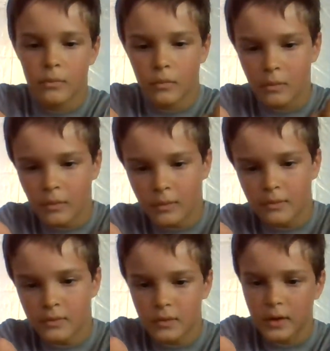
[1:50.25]

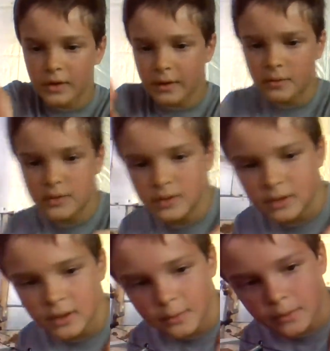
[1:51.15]
I've got that one
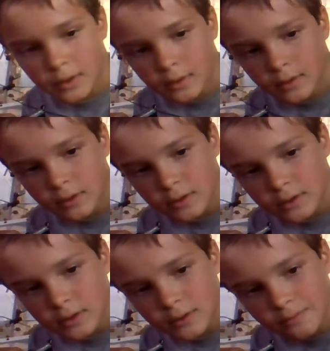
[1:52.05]
sticking up, but I can
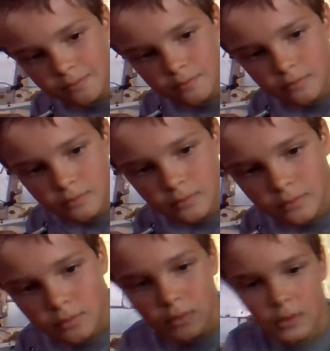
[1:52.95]
just...
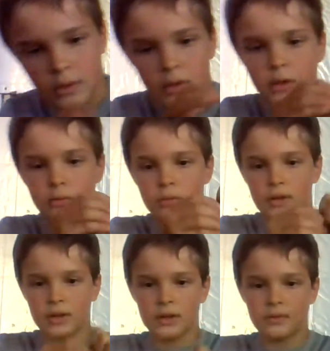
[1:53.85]
Oh, I
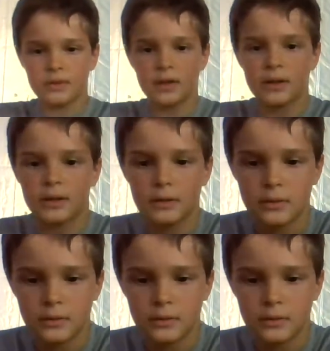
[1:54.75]
didn't even tie that on.